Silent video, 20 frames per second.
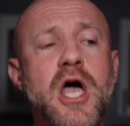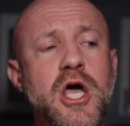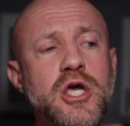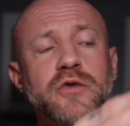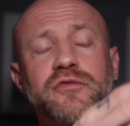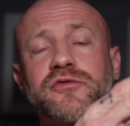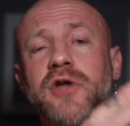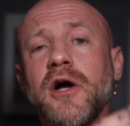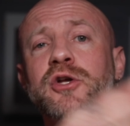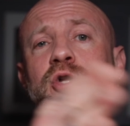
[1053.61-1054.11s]

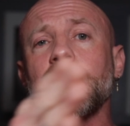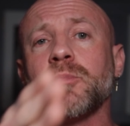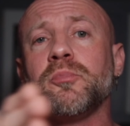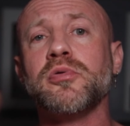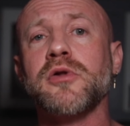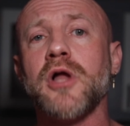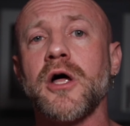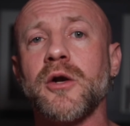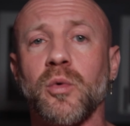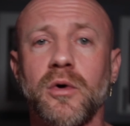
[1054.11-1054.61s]
You've done your
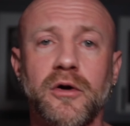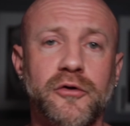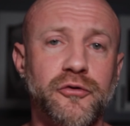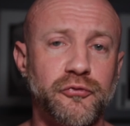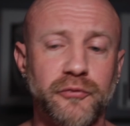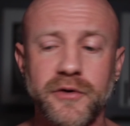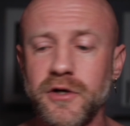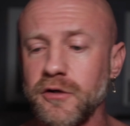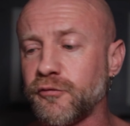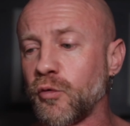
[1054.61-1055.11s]
blood work
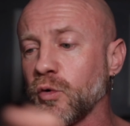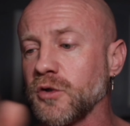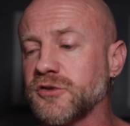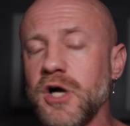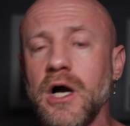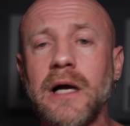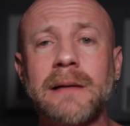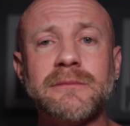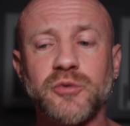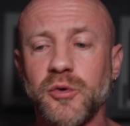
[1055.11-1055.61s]
3 or 4
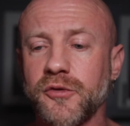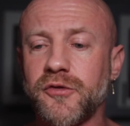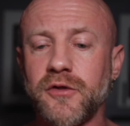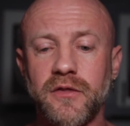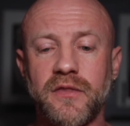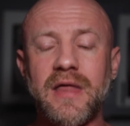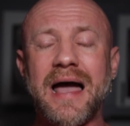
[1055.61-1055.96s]
times within